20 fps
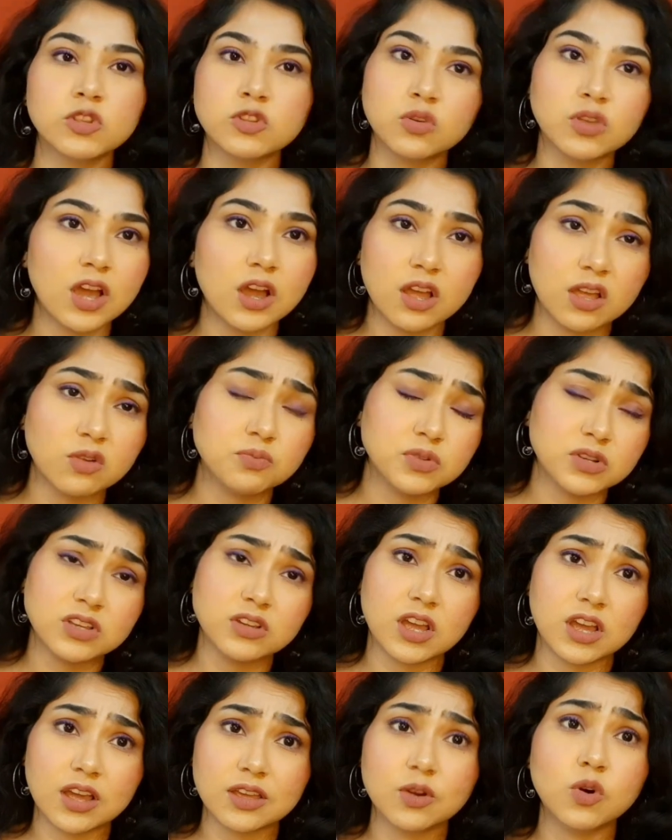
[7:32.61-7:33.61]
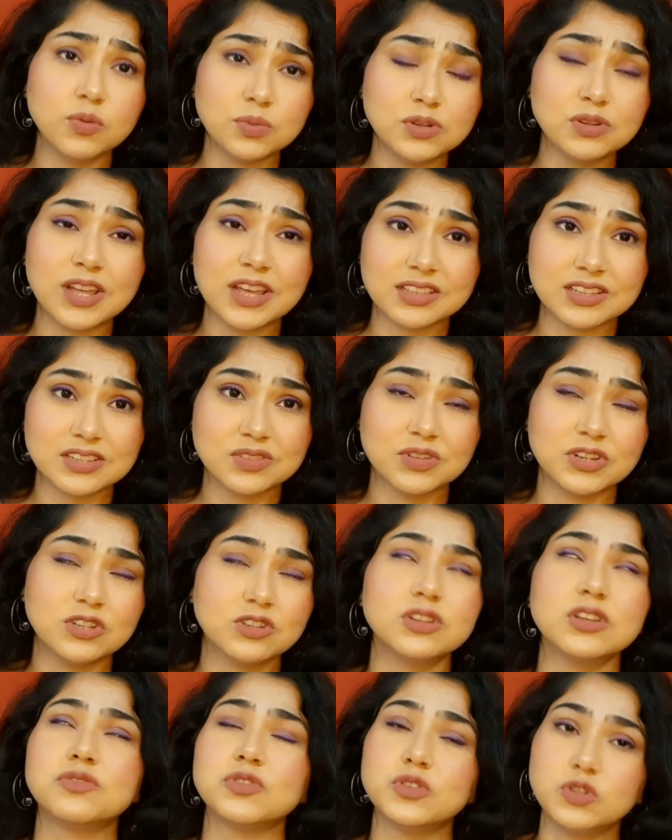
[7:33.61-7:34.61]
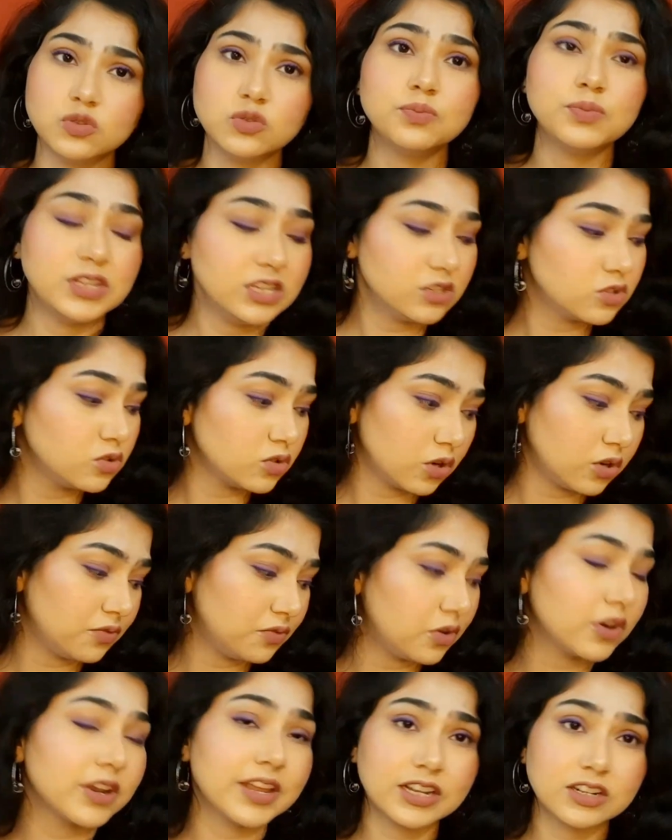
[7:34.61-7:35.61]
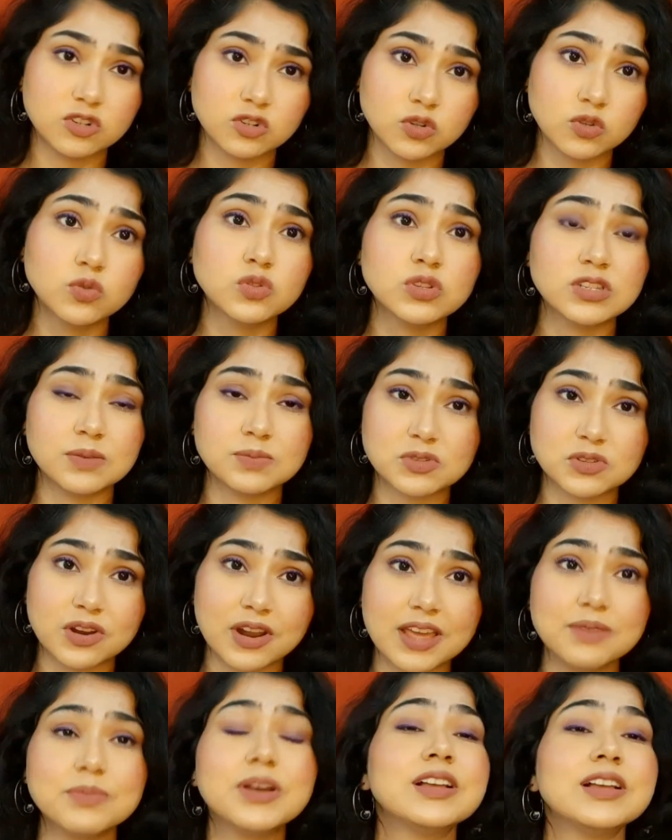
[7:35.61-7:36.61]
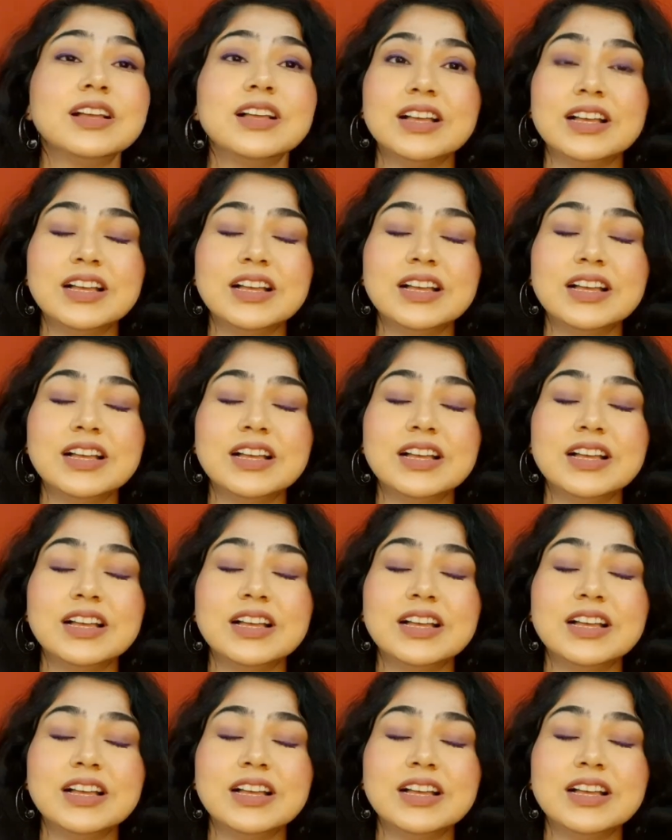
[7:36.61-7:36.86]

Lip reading: So yeah, I hope you like this video. If you do, please do not forget to subscribe,